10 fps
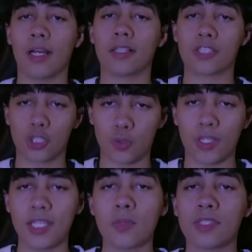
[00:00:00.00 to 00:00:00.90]

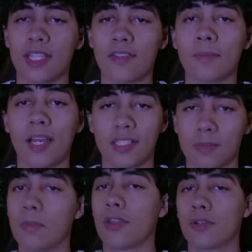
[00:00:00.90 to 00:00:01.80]
string he was given by his
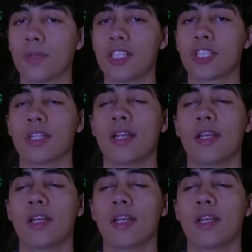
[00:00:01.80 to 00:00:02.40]
witch